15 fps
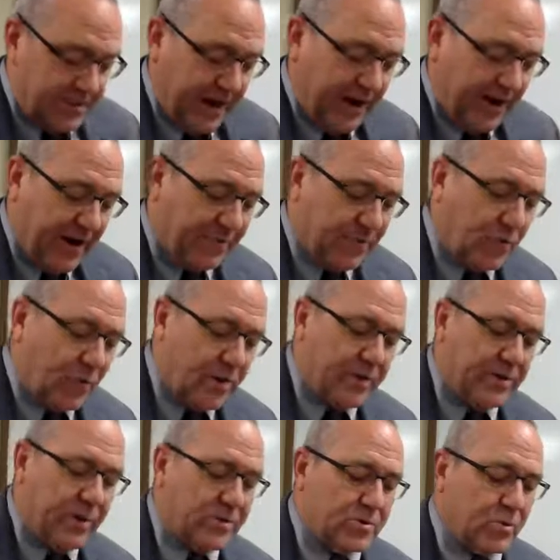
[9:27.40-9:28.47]
Now, every one of
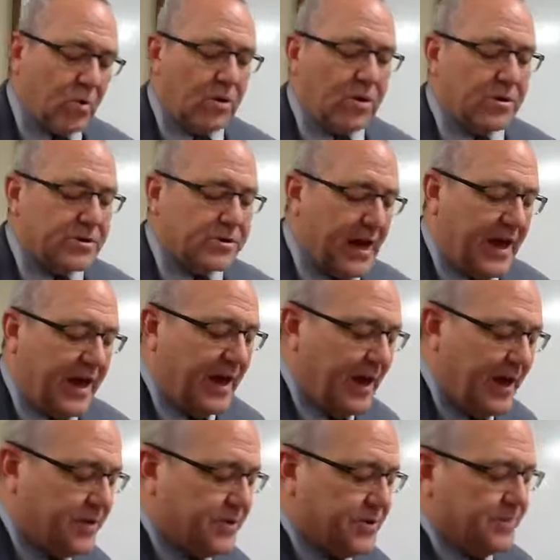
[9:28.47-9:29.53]
those words
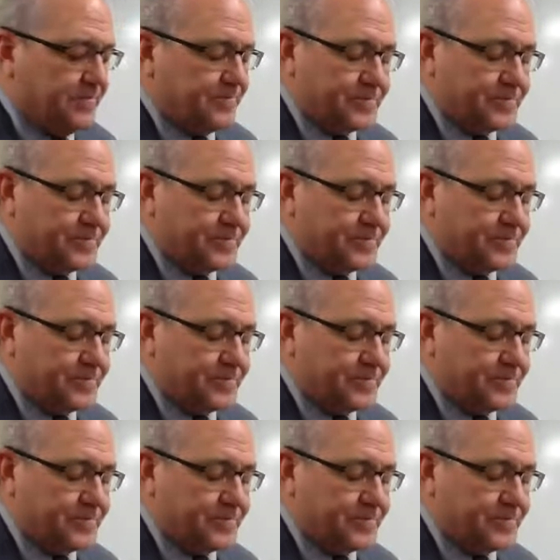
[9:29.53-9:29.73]
has,